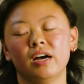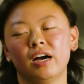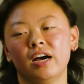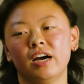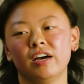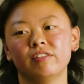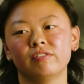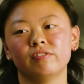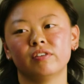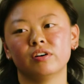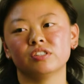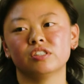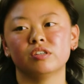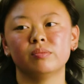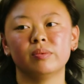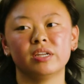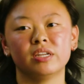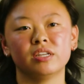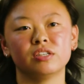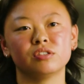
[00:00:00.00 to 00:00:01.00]
I've also
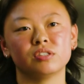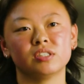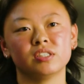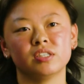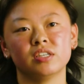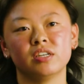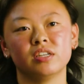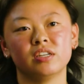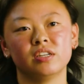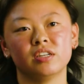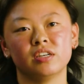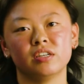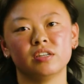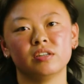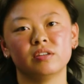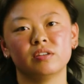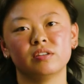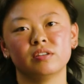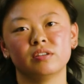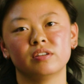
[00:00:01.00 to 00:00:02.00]
been interested
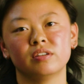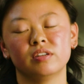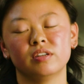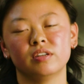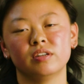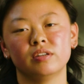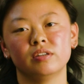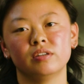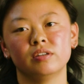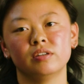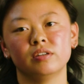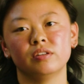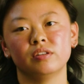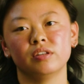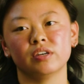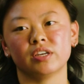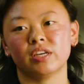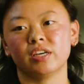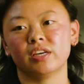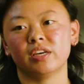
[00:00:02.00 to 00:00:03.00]
in
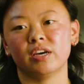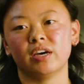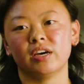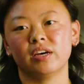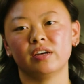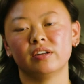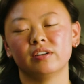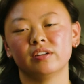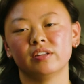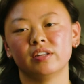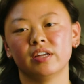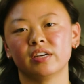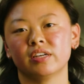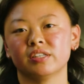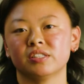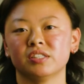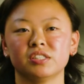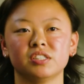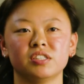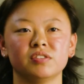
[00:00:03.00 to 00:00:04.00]
looking at like
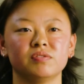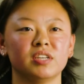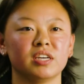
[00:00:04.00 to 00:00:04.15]
assistive